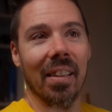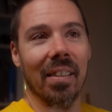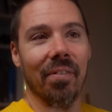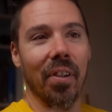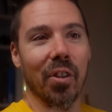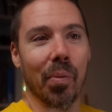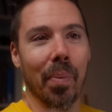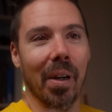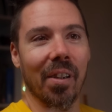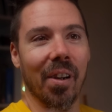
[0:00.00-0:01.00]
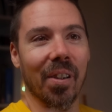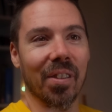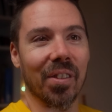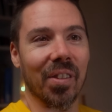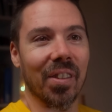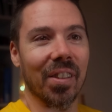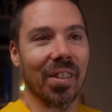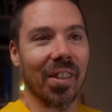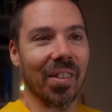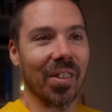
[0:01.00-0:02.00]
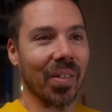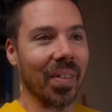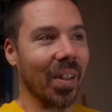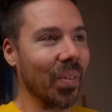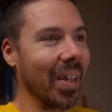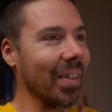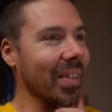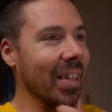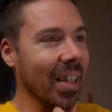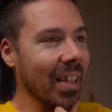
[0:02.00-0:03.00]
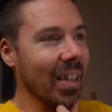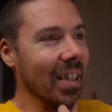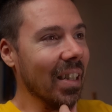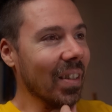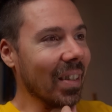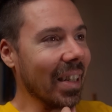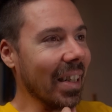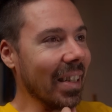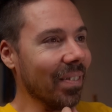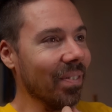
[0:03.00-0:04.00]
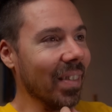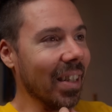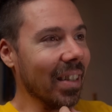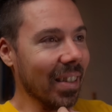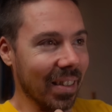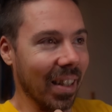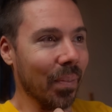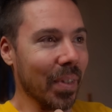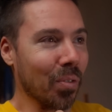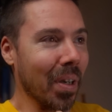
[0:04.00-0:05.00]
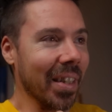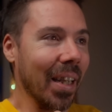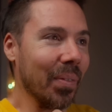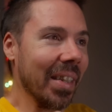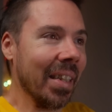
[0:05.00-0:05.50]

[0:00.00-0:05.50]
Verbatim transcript: It falls apart hard as soon as you start zooming. Oh wow, okay, uh, I misread that one.